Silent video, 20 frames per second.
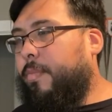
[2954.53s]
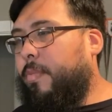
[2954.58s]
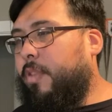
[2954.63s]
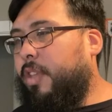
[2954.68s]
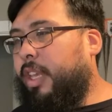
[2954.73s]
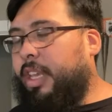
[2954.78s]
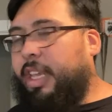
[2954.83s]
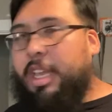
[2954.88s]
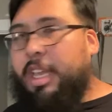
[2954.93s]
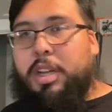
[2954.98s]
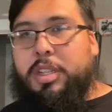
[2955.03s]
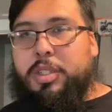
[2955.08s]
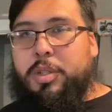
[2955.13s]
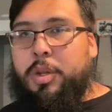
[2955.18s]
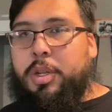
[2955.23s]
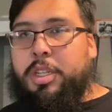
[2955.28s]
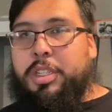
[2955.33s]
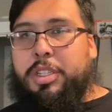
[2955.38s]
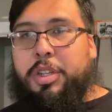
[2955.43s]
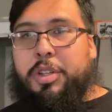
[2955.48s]
he also
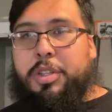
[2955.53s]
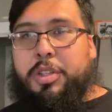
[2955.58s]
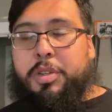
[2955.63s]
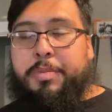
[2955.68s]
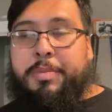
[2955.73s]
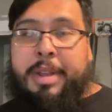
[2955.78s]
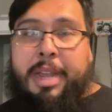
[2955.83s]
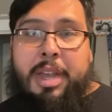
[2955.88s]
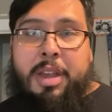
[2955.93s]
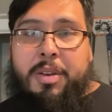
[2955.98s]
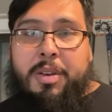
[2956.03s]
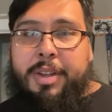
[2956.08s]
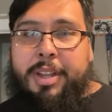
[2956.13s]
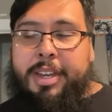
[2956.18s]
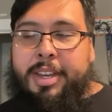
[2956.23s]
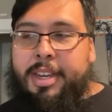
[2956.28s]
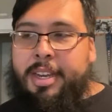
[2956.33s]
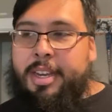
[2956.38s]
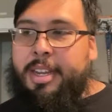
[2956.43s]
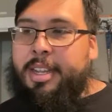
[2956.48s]
does YouTube now,
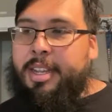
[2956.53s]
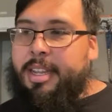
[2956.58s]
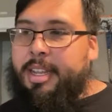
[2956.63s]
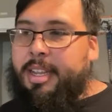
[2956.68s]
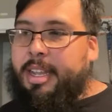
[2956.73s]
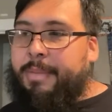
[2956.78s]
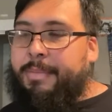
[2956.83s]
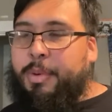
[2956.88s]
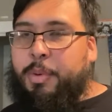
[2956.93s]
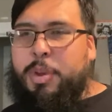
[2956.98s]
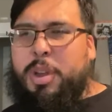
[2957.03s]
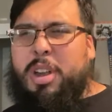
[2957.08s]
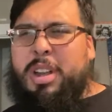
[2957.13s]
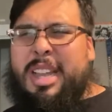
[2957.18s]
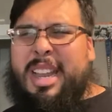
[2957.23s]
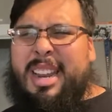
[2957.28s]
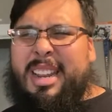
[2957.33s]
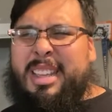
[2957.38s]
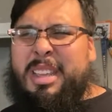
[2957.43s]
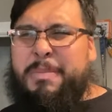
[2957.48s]
and I mean, we all
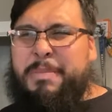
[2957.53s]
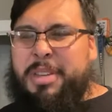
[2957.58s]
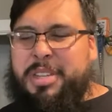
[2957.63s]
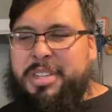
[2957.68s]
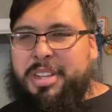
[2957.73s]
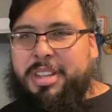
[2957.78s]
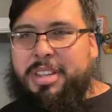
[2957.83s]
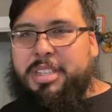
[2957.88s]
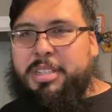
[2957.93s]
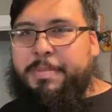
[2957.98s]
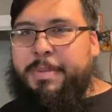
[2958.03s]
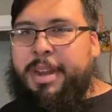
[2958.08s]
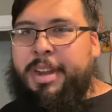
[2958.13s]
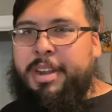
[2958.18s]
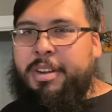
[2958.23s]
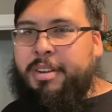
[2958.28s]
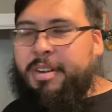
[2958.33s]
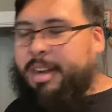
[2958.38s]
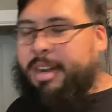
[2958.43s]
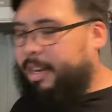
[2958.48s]
kind of keep each other
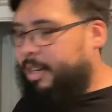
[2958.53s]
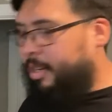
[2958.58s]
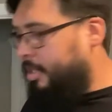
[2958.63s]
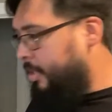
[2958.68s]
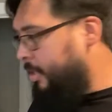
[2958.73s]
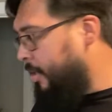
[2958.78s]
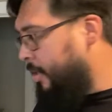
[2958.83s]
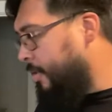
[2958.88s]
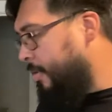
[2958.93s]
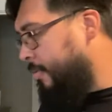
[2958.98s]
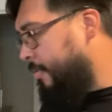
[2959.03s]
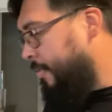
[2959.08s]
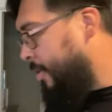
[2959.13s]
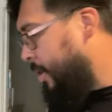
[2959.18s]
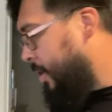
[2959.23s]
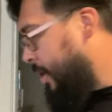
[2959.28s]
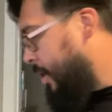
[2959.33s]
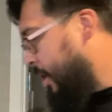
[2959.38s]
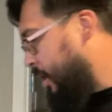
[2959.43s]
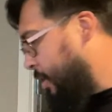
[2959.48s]
inspired, right? So
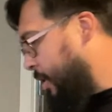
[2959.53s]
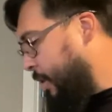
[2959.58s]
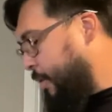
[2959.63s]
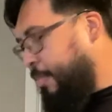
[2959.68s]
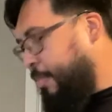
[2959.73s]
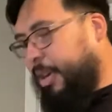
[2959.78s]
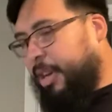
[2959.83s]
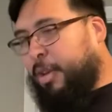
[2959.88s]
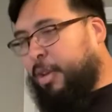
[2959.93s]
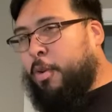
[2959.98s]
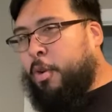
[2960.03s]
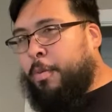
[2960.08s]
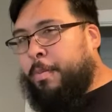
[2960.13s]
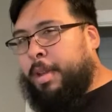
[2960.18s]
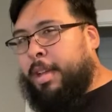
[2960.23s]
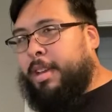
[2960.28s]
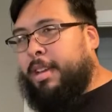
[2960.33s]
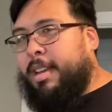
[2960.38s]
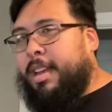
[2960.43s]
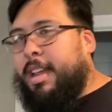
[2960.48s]
it's pretty cool,
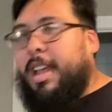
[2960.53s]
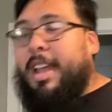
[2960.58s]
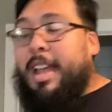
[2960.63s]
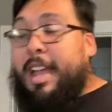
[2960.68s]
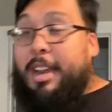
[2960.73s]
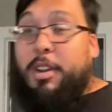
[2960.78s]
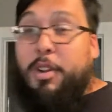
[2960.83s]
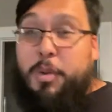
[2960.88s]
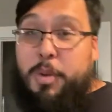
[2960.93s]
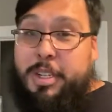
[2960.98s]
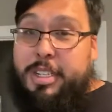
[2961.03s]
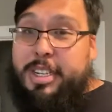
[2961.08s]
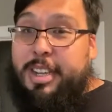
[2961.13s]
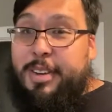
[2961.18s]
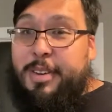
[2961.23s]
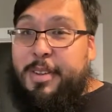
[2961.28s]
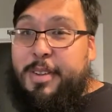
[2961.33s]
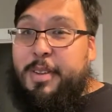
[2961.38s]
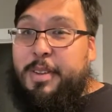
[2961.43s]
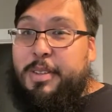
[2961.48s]
man. I do wish I
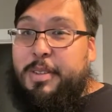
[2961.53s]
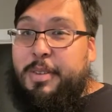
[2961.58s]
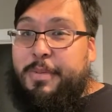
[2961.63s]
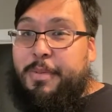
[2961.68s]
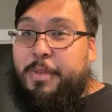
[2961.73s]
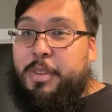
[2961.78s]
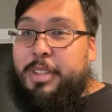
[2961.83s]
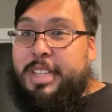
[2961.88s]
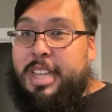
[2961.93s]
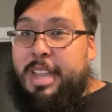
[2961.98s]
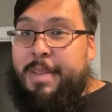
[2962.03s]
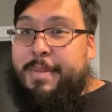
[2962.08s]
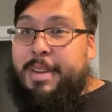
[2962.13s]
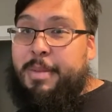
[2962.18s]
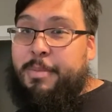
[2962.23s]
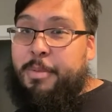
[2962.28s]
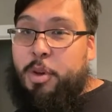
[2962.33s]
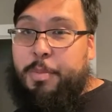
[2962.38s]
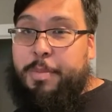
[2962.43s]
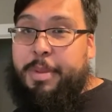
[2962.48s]
could do YouTube full time, and
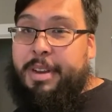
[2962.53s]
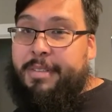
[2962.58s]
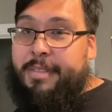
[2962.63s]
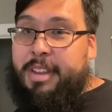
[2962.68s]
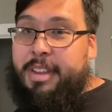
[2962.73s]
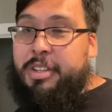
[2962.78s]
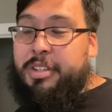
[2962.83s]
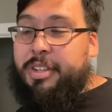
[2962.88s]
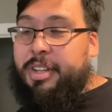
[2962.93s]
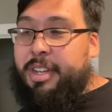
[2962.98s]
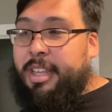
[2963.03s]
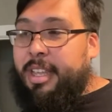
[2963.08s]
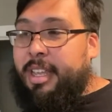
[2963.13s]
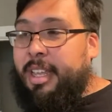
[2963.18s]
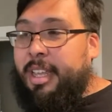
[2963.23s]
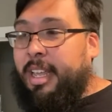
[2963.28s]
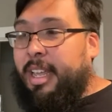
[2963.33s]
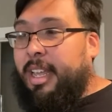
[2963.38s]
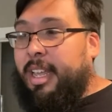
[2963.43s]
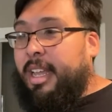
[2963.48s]
I'm hoping eventually.
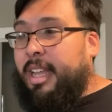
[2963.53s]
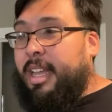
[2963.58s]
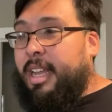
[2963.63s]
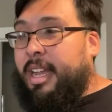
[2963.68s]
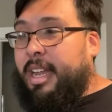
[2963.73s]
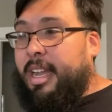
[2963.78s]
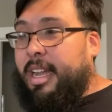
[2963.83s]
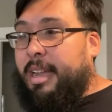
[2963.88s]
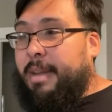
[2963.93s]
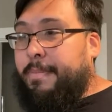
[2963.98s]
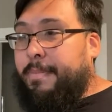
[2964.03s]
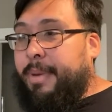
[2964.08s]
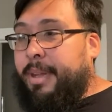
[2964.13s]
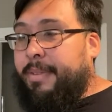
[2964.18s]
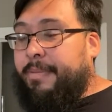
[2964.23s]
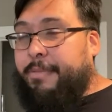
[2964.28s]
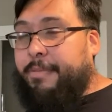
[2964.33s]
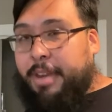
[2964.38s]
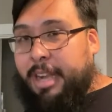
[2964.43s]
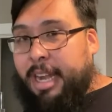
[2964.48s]
But
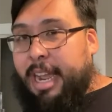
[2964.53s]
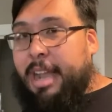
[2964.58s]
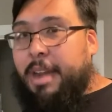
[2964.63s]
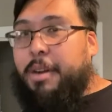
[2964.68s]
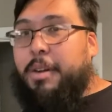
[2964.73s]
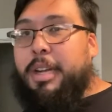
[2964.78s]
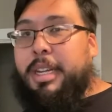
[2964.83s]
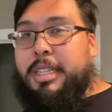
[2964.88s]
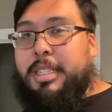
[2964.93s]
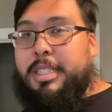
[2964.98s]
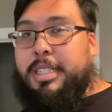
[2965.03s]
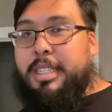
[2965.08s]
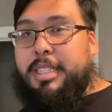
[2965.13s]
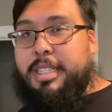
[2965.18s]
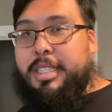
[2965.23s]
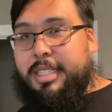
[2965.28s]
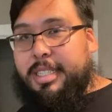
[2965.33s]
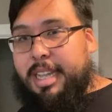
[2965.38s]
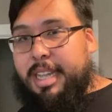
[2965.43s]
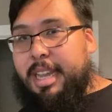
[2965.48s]
for now, it's just
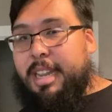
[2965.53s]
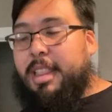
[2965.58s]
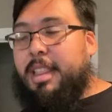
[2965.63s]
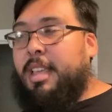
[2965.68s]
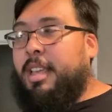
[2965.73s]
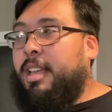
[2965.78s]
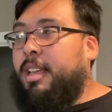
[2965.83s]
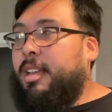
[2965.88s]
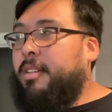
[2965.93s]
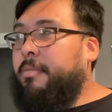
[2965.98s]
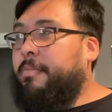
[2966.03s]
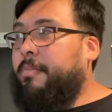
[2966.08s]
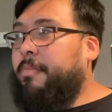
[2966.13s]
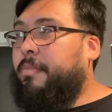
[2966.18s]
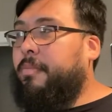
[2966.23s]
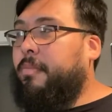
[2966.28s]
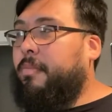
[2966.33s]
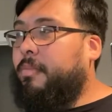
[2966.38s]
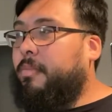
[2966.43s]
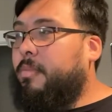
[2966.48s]
a side thing,
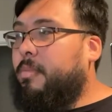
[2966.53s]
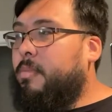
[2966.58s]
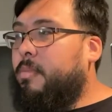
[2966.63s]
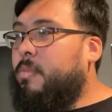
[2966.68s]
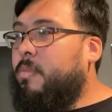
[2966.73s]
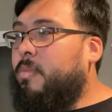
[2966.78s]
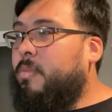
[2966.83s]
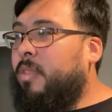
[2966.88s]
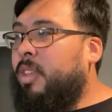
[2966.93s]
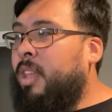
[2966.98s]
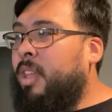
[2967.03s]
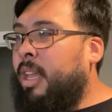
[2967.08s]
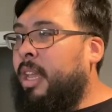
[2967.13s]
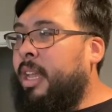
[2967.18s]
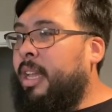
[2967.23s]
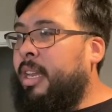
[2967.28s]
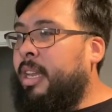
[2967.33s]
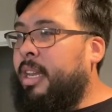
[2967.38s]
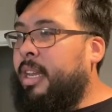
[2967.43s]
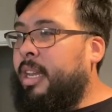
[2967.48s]

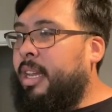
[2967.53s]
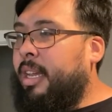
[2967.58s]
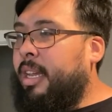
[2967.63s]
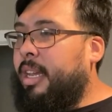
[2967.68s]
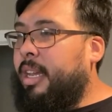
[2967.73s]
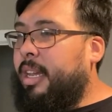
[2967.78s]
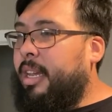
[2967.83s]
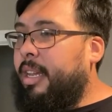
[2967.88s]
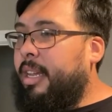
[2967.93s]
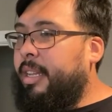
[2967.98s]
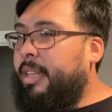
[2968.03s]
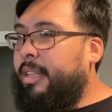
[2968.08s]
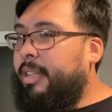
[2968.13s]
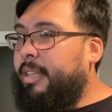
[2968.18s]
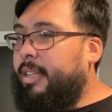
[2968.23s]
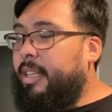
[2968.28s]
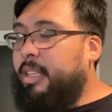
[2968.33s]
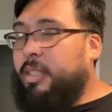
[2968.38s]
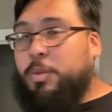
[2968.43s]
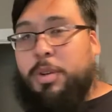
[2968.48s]
and
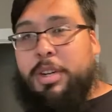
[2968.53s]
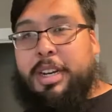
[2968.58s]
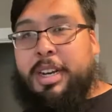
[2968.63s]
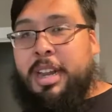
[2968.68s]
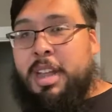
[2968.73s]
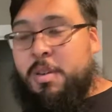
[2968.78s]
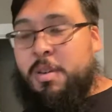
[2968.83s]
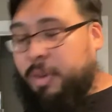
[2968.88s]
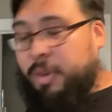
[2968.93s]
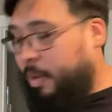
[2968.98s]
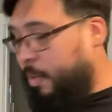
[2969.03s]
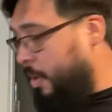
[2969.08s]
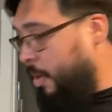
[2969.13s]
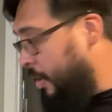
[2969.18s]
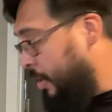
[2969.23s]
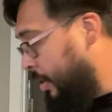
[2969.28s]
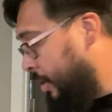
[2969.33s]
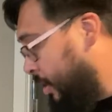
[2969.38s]
it's working out really well.